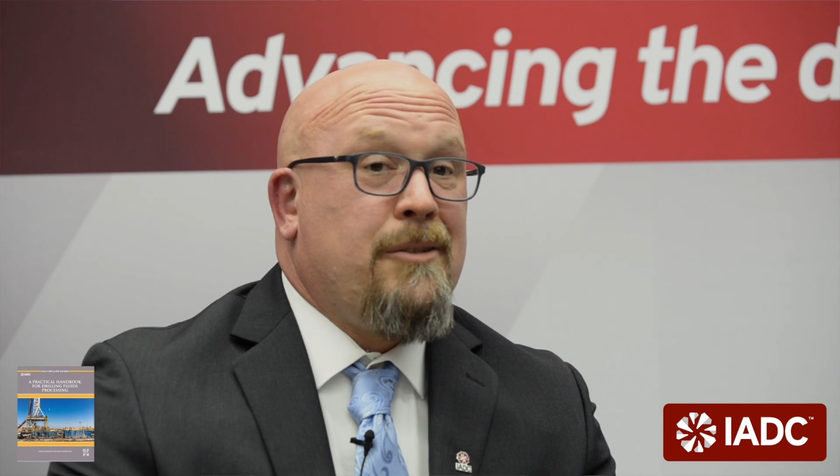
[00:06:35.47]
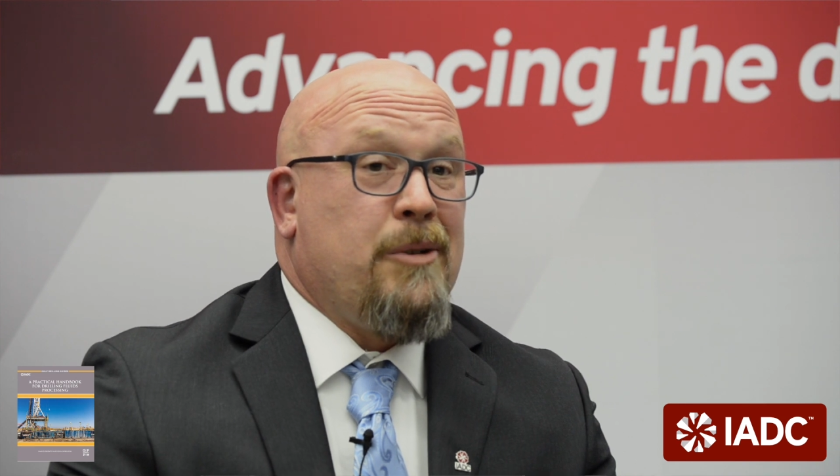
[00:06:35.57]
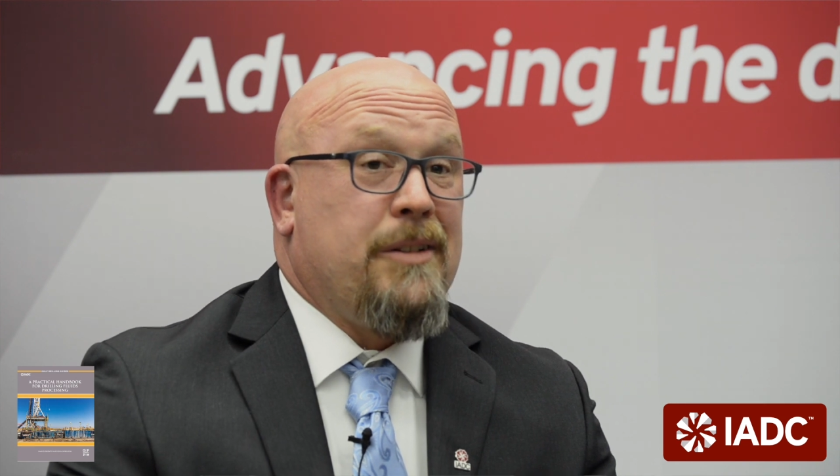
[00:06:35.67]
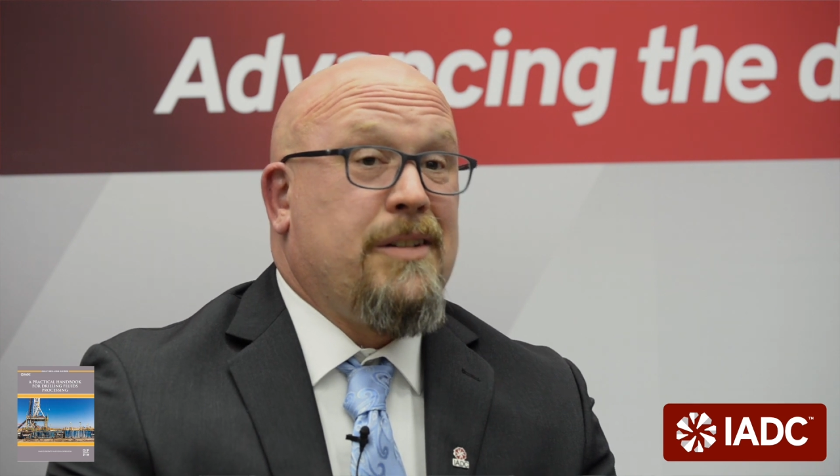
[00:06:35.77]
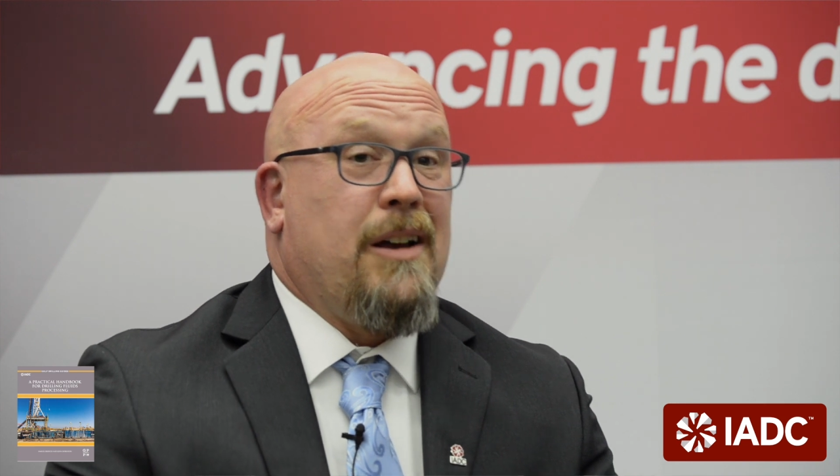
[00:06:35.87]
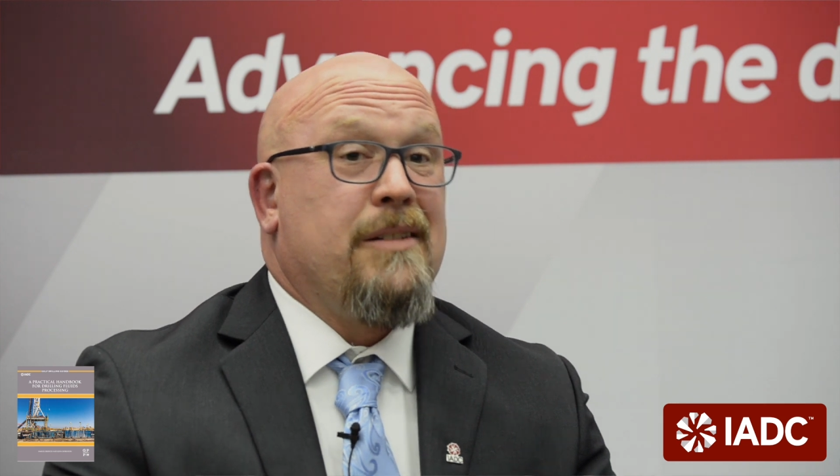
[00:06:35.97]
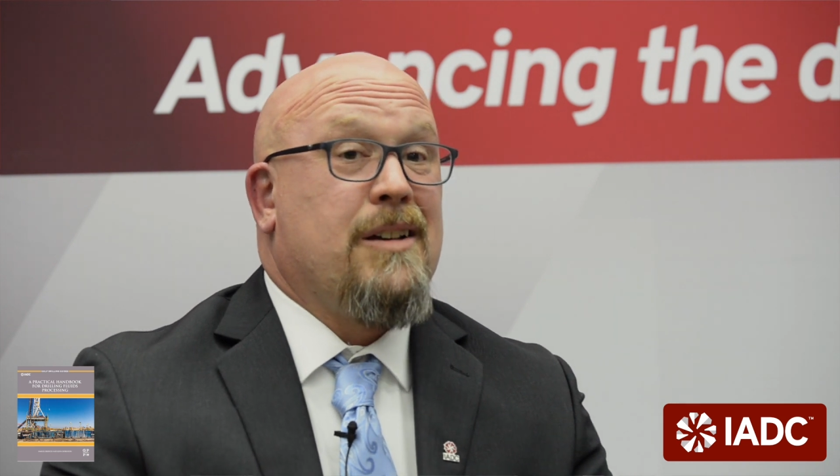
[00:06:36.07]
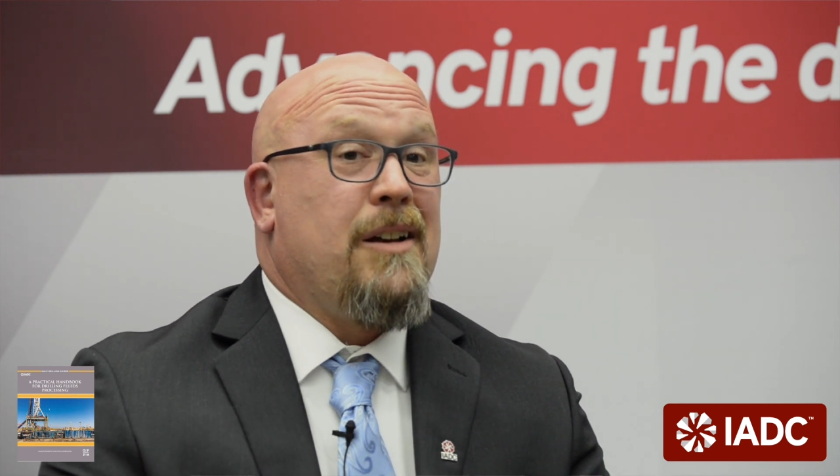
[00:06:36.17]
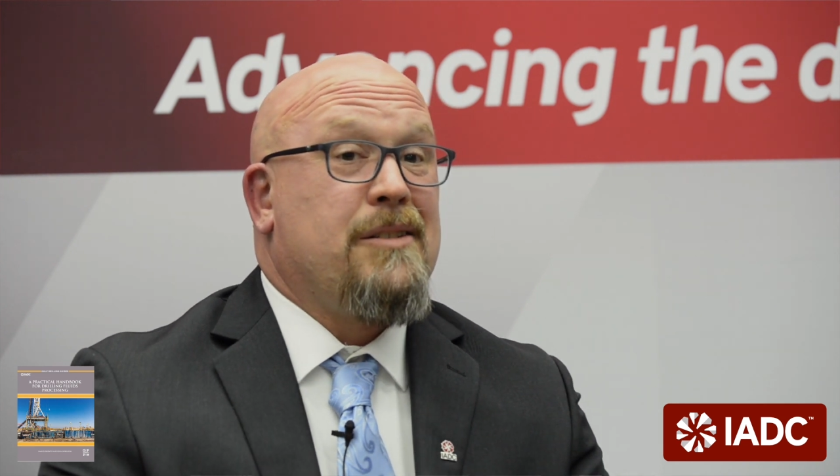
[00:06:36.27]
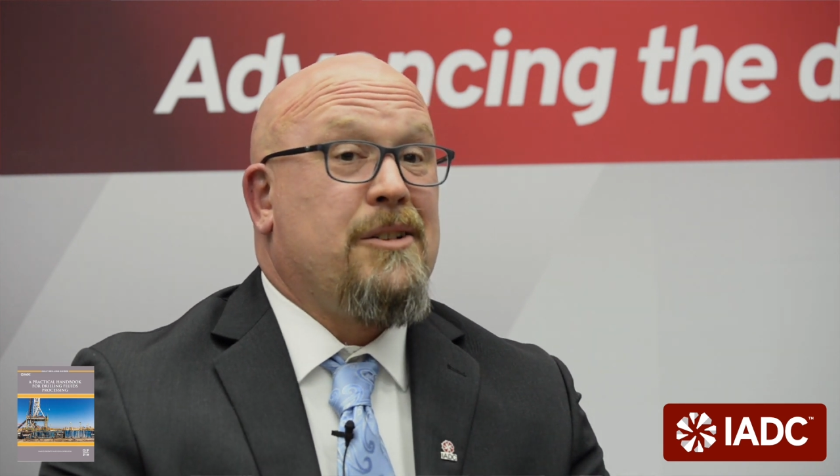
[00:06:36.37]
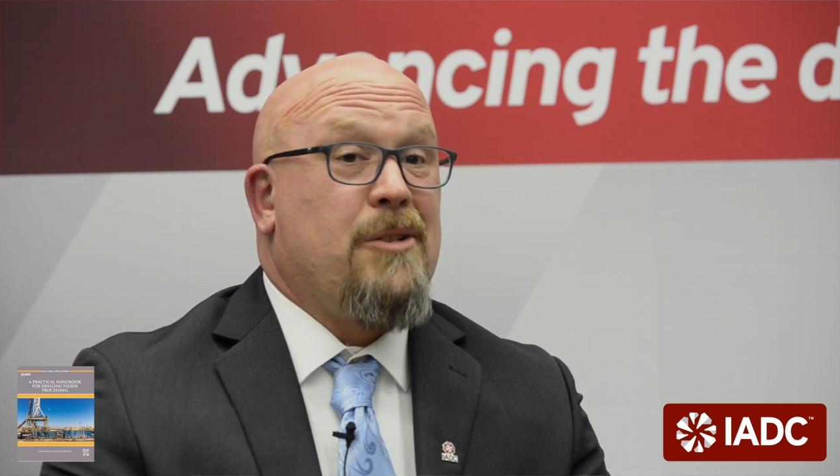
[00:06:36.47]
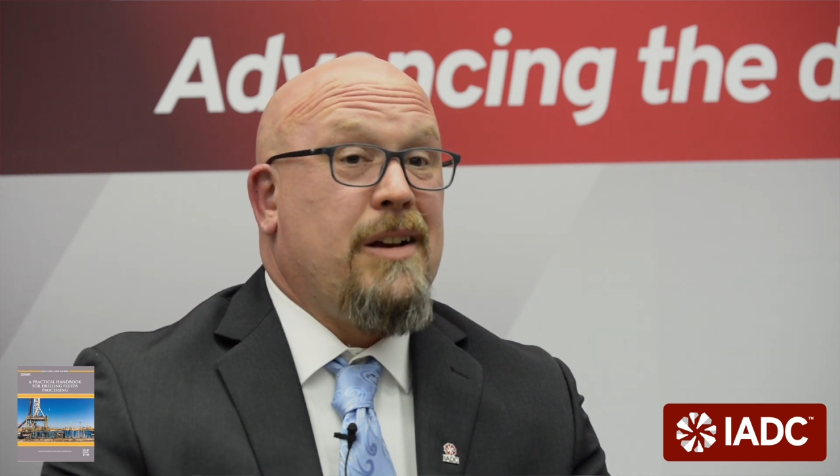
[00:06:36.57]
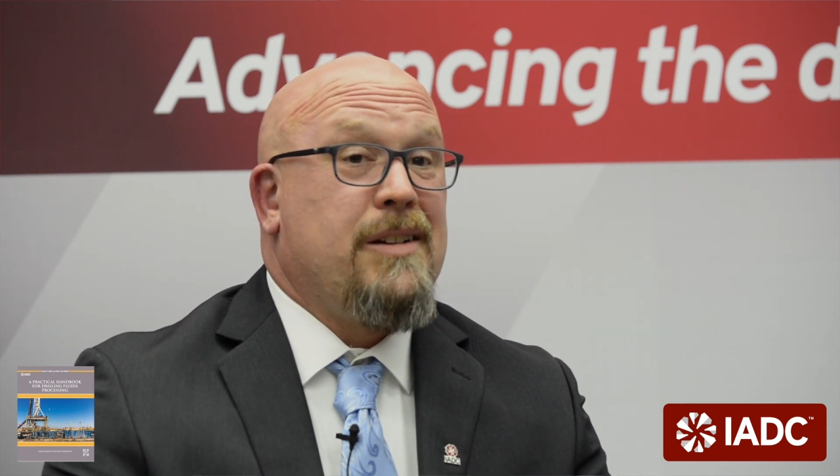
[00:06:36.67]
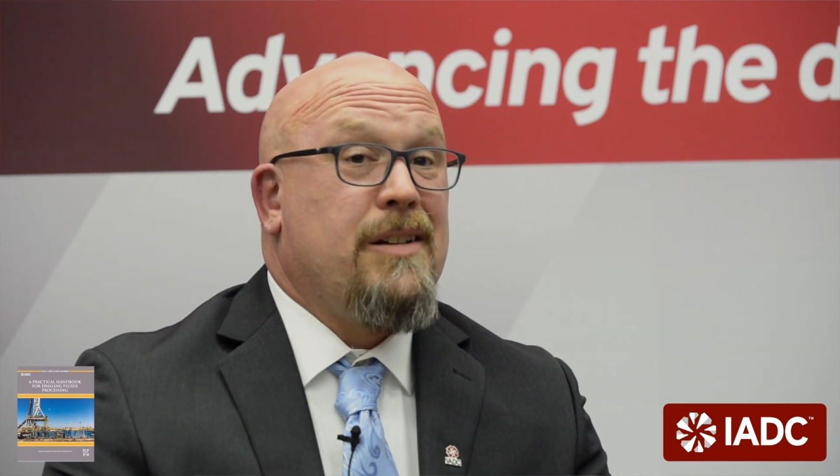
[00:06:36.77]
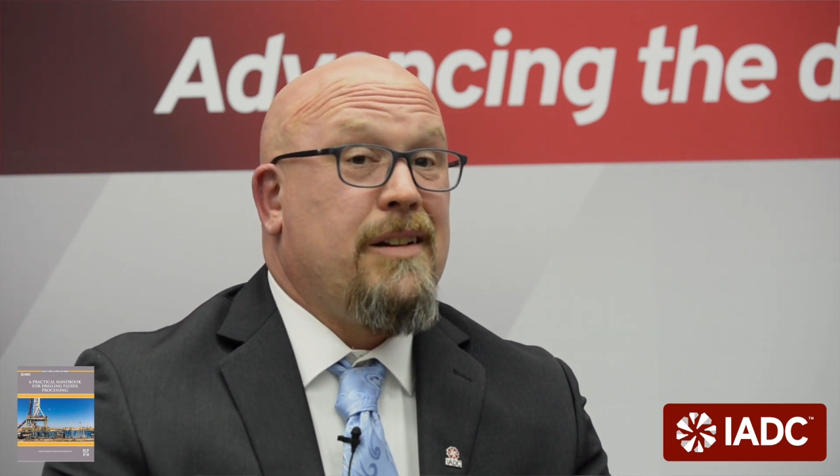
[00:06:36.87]
drilled solids
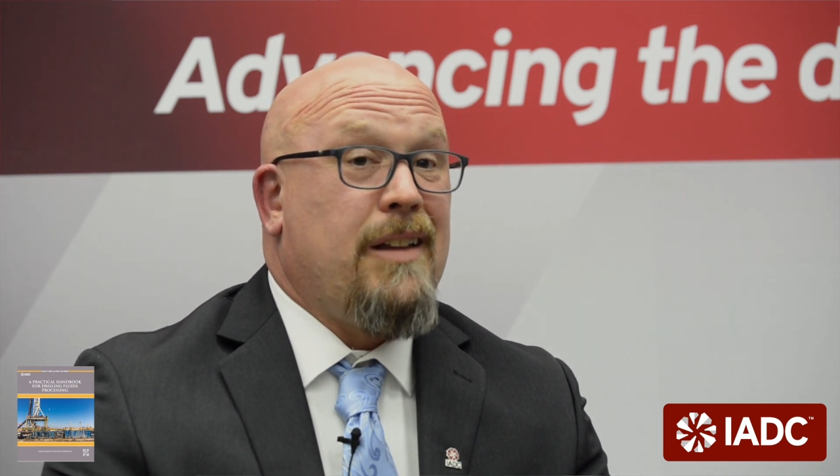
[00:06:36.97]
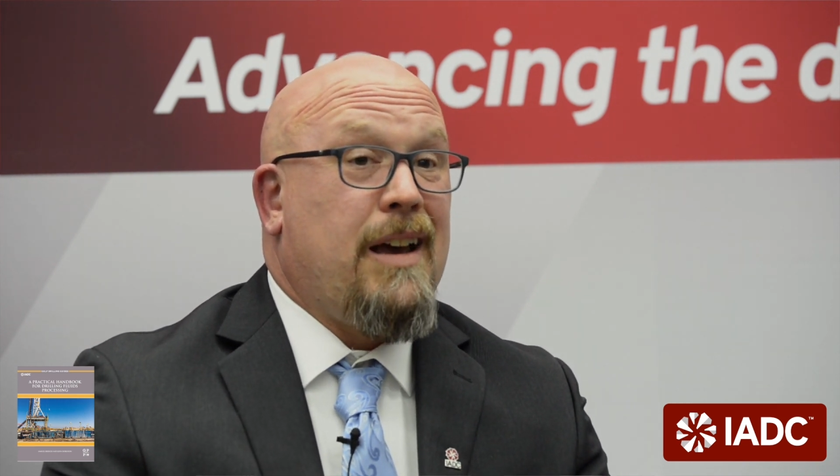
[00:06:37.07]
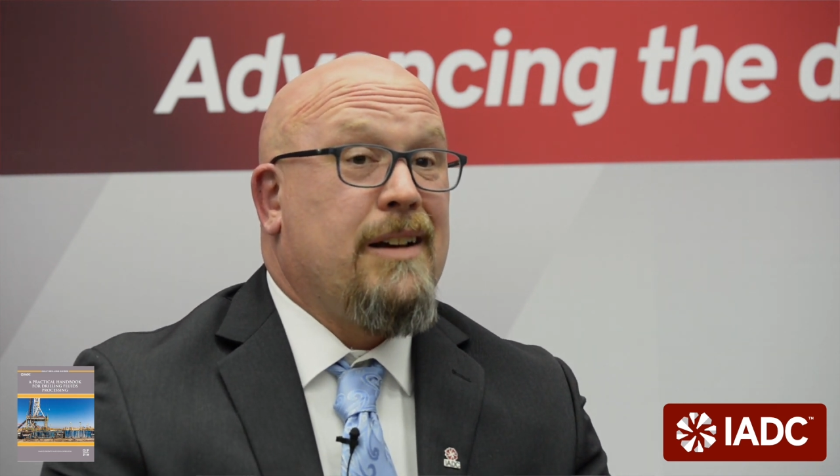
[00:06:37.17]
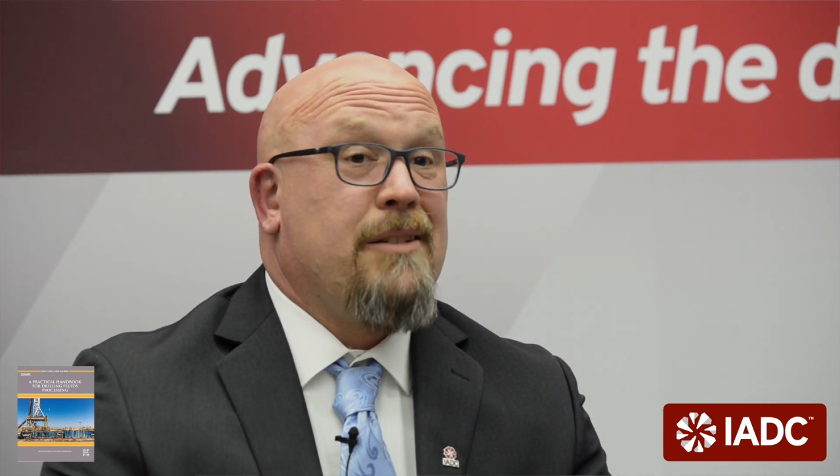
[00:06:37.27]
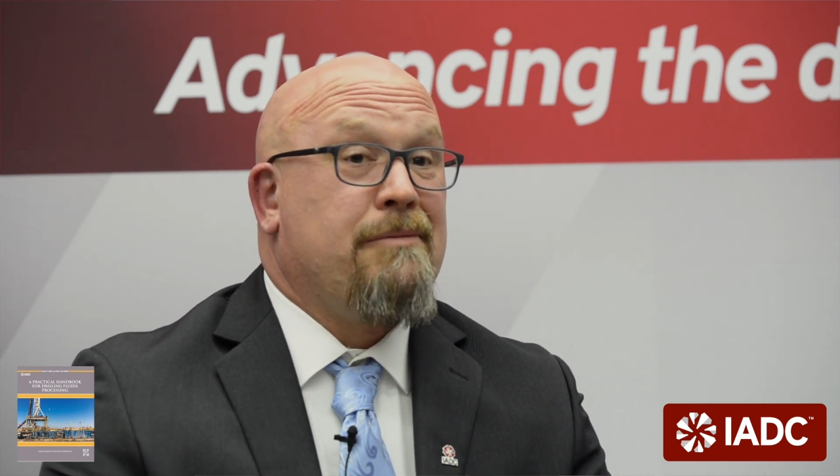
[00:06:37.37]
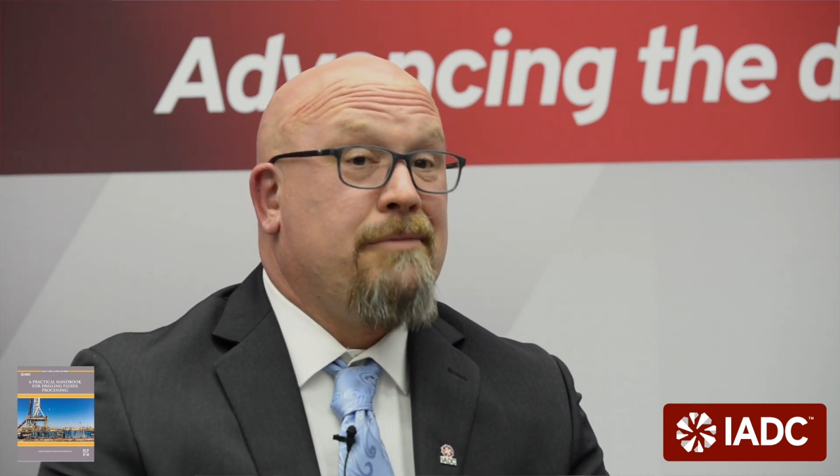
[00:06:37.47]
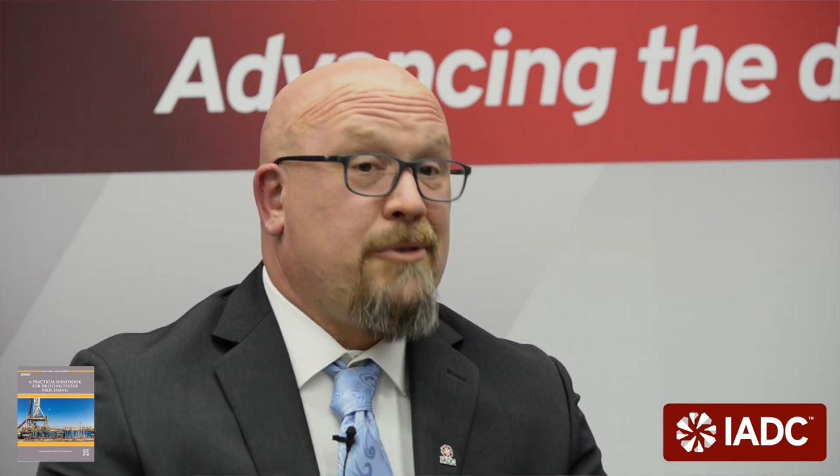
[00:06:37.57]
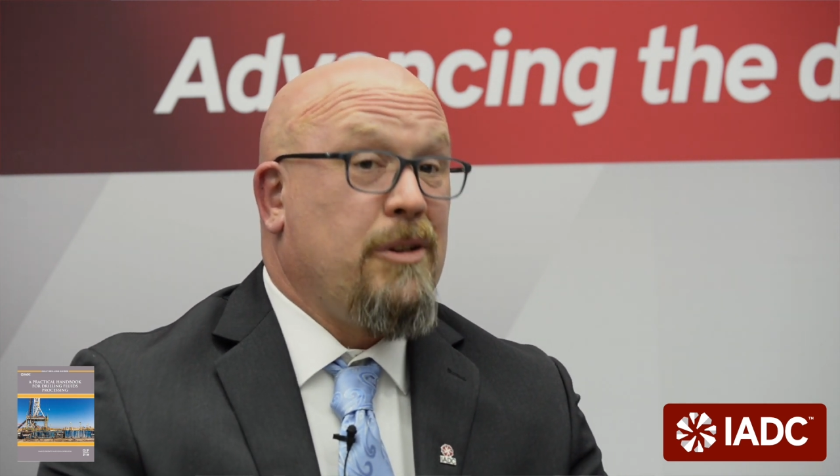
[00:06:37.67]
concentration in the active